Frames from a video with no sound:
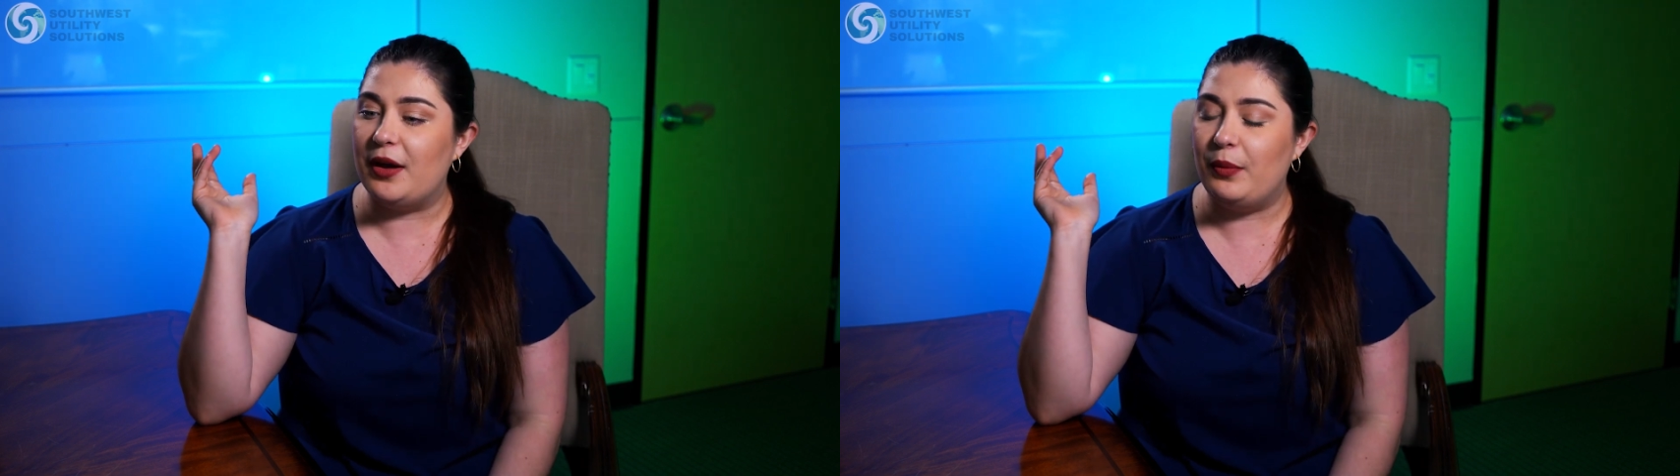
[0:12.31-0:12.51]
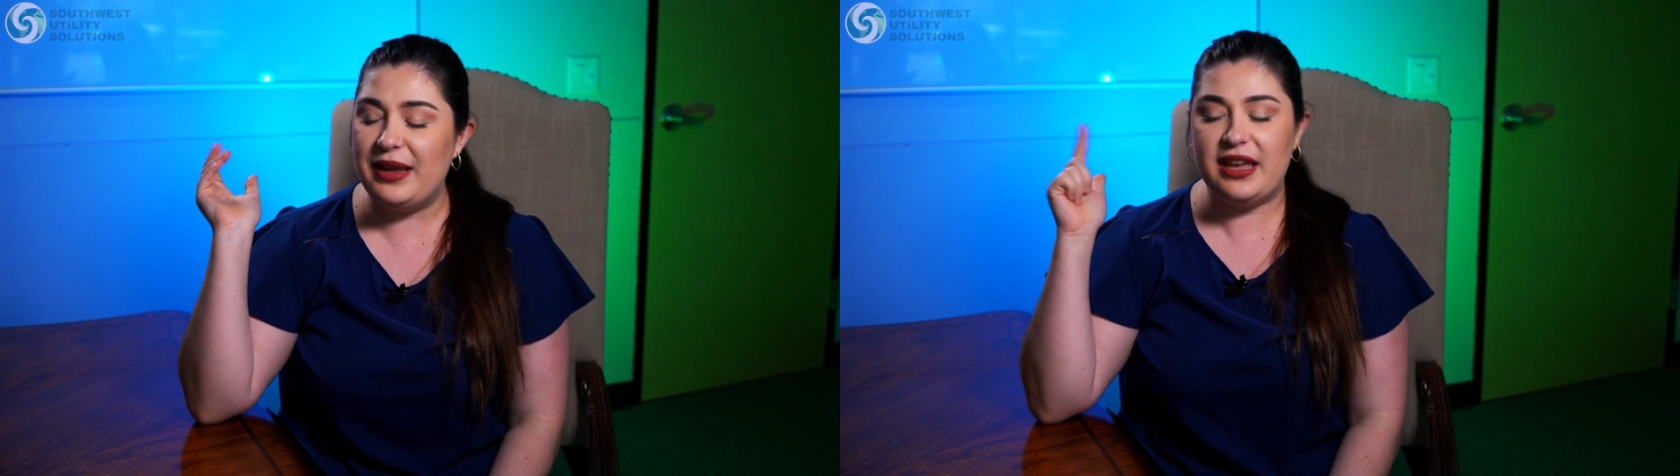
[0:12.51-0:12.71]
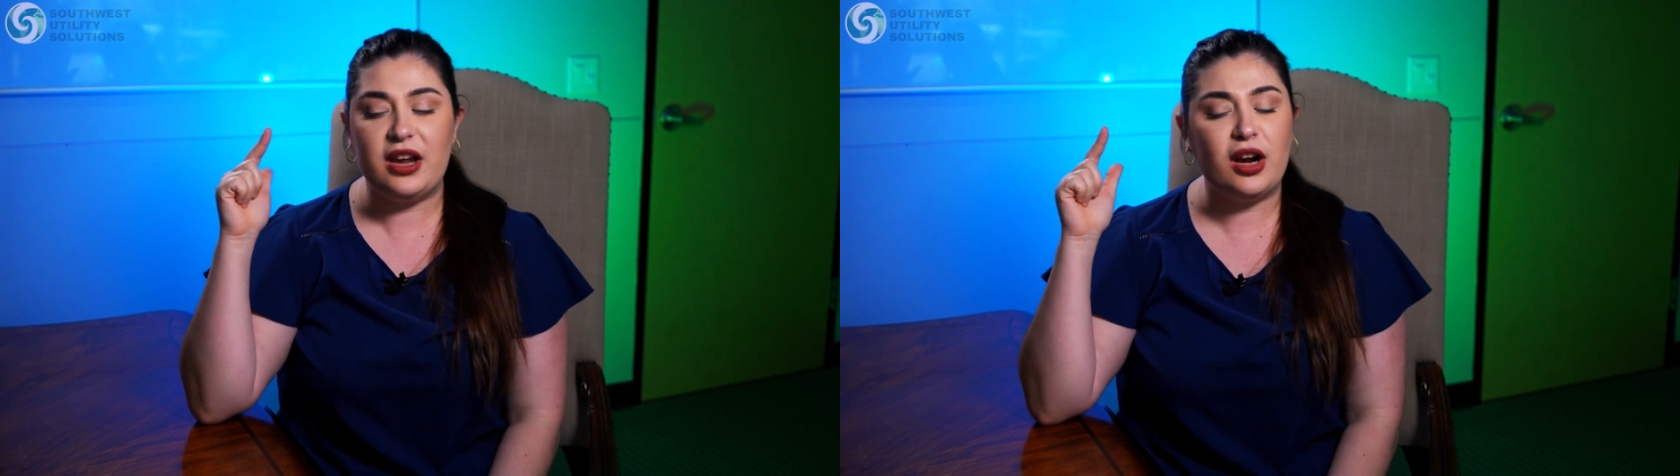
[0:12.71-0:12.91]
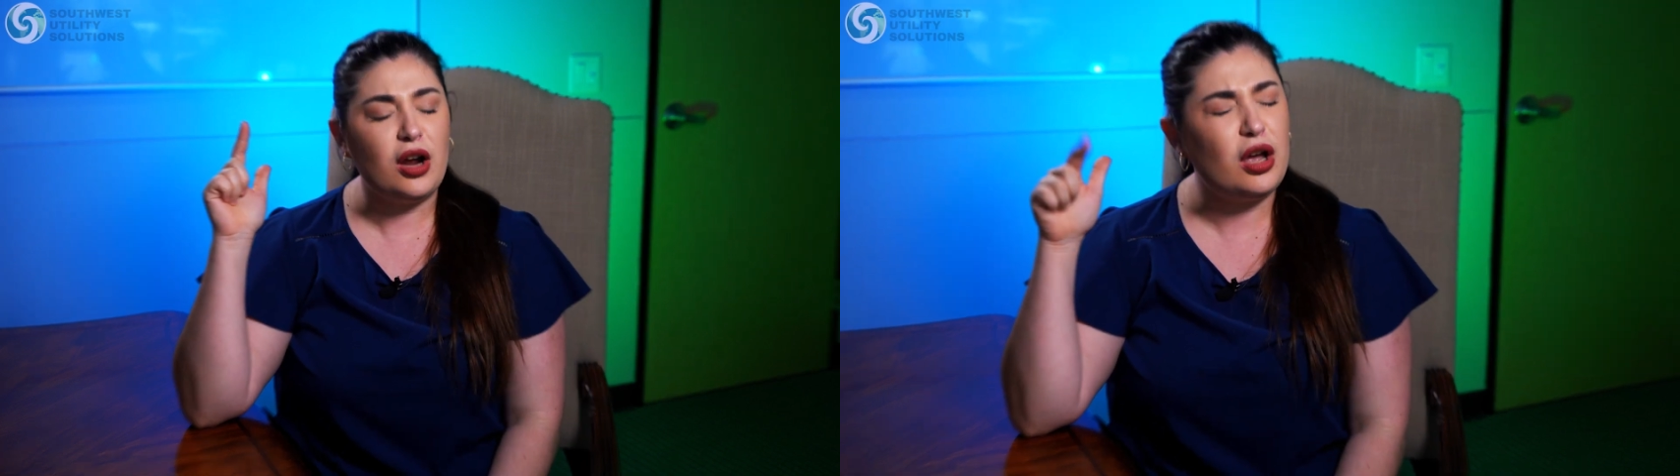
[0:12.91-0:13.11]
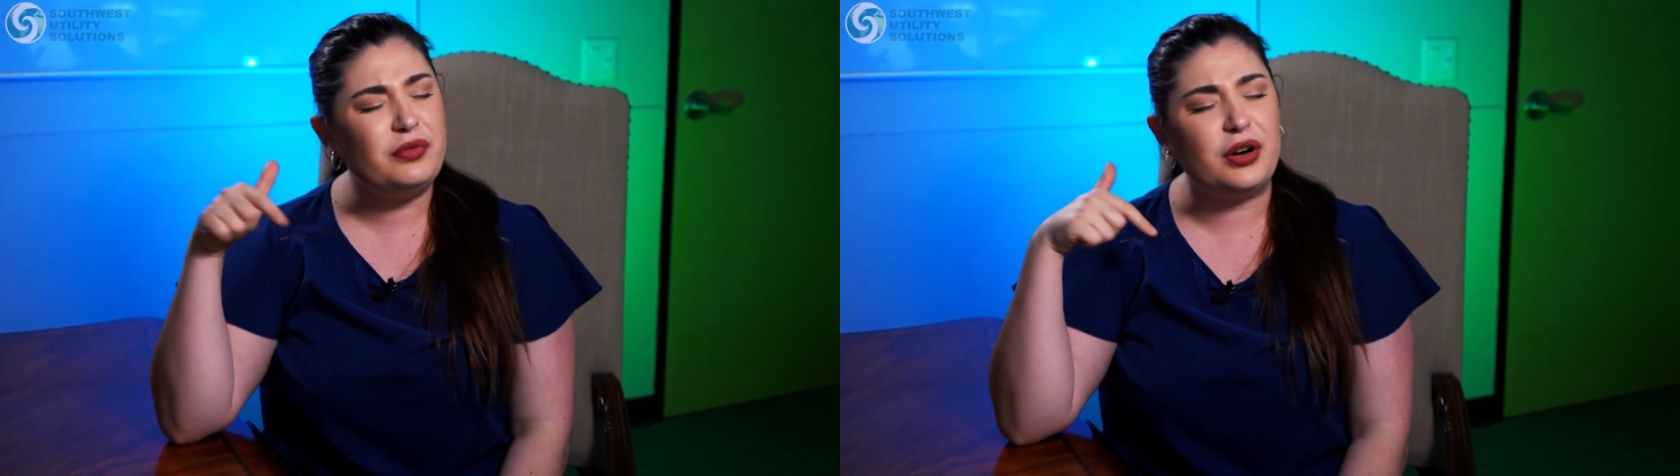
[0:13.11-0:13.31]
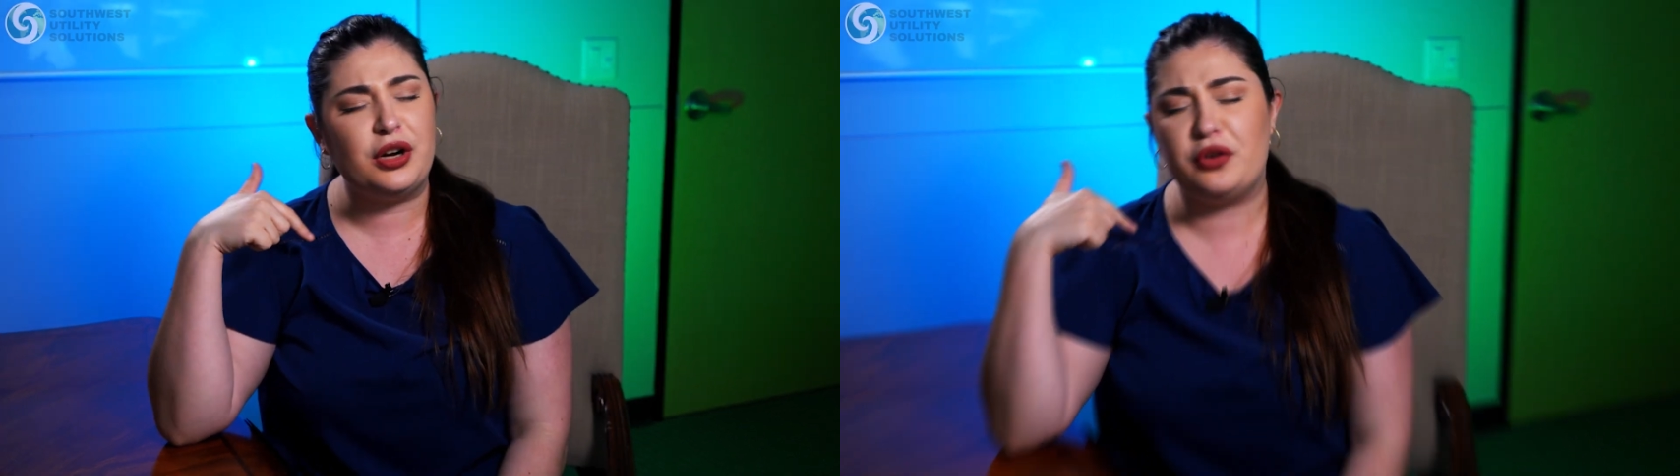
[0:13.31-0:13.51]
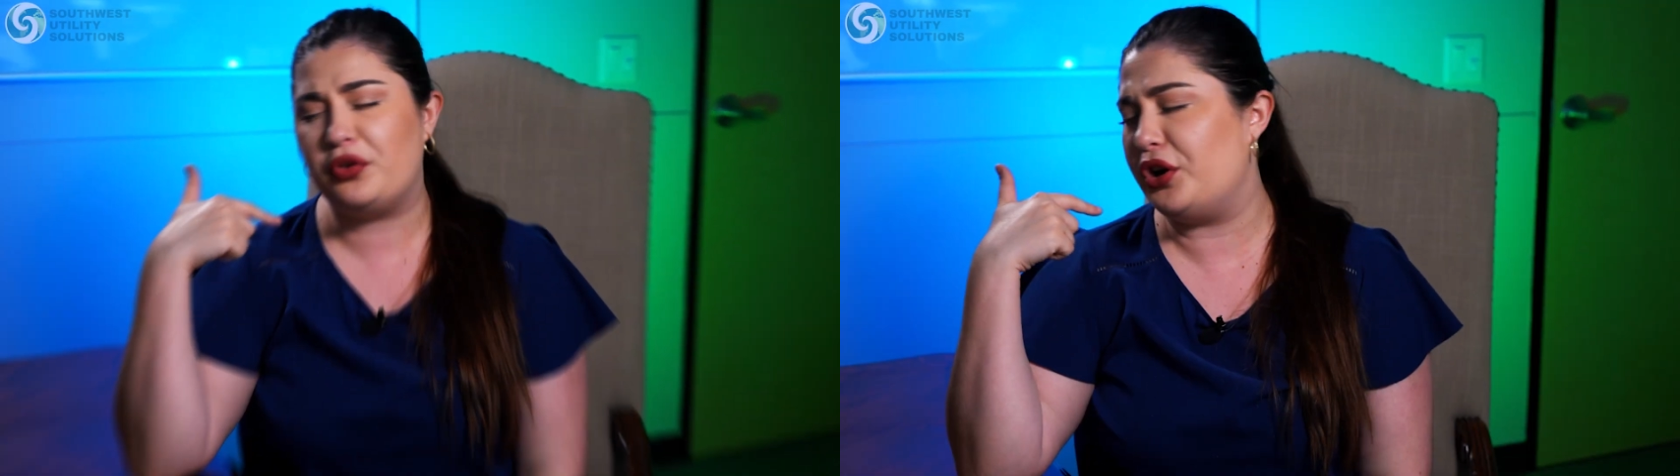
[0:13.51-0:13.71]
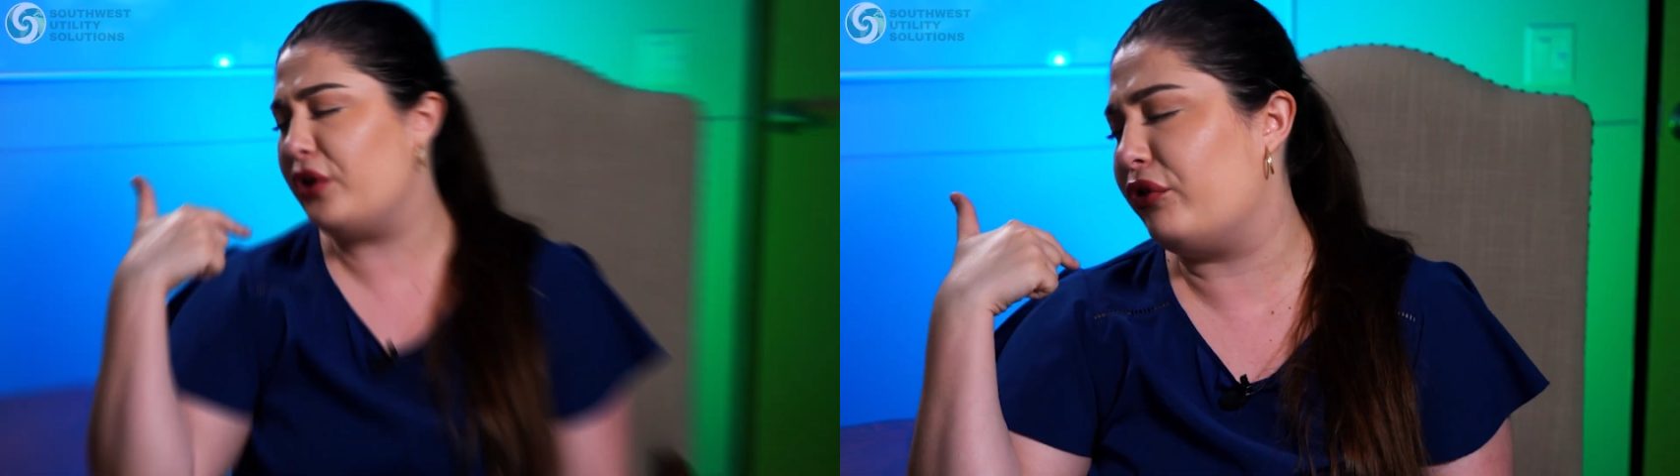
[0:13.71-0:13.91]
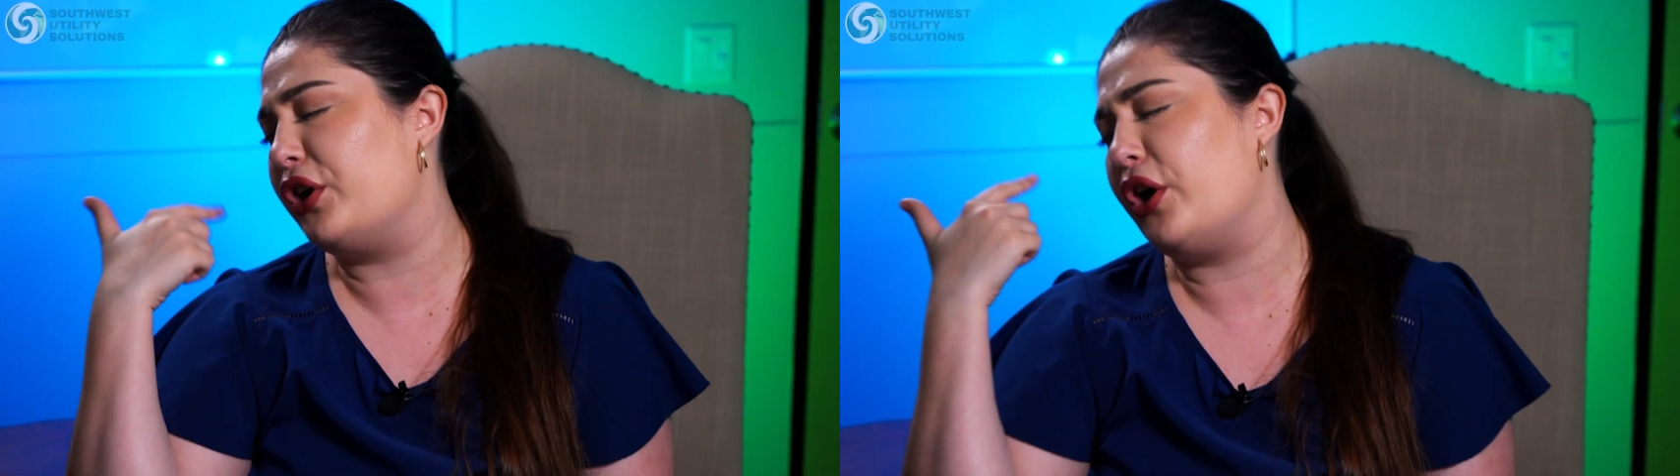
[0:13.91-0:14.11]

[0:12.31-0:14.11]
we hear over and over and over and